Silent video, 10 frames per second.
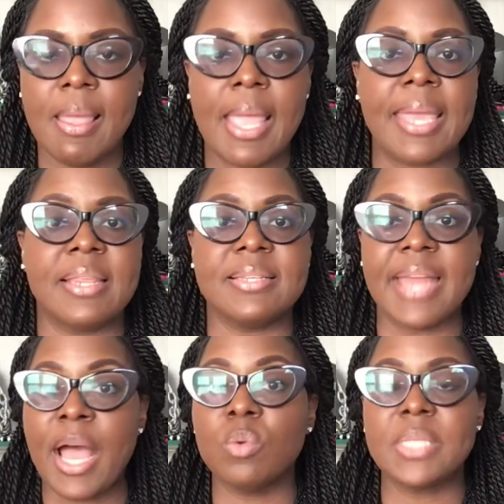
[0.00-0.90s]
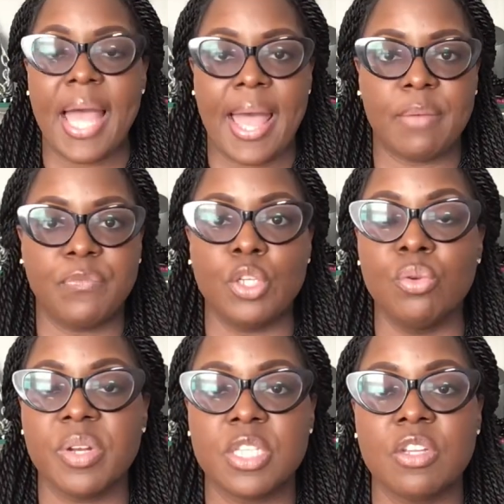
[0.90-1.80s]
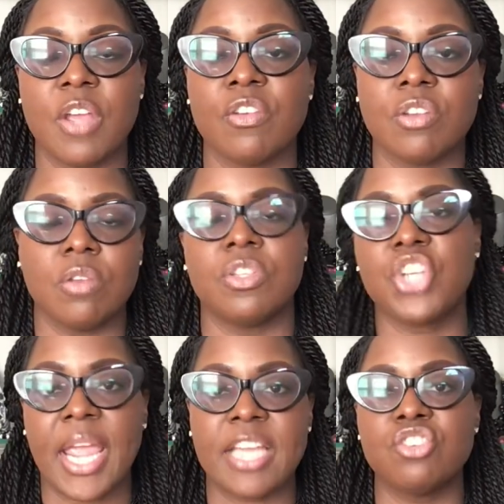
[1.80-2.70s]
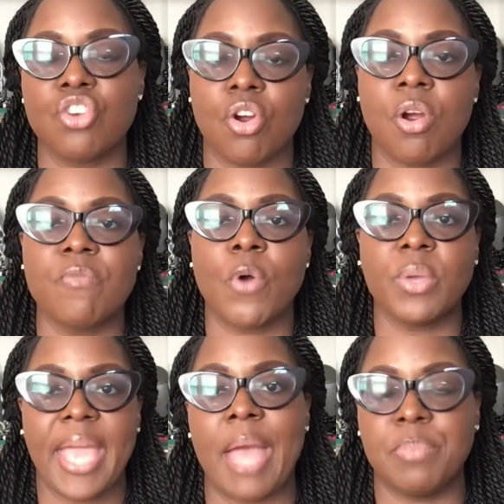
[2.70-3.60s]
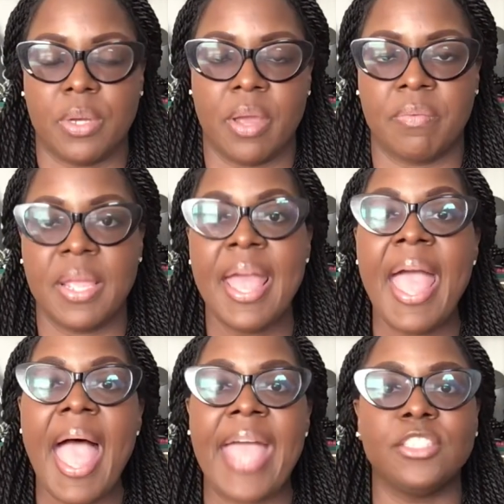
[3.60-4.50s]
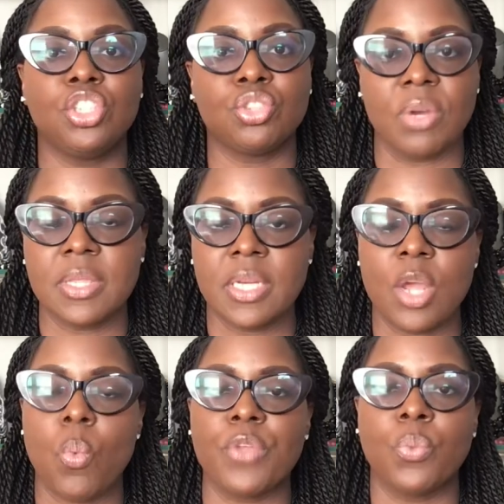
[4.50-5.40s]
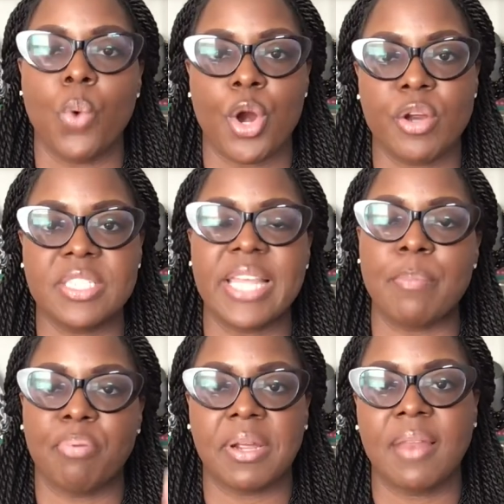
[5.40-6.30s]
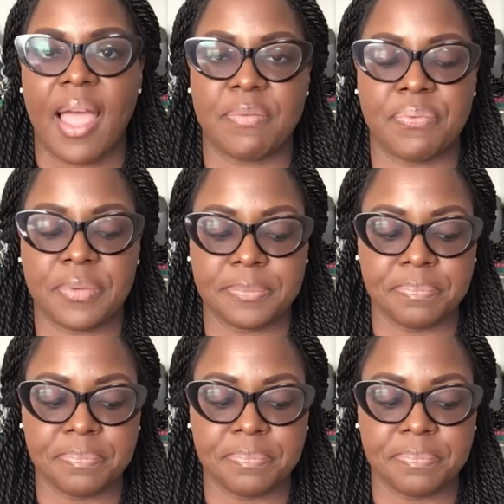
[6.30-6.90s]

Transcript: It is now time for you to change your vocabulary and strengthen it with words that bring life.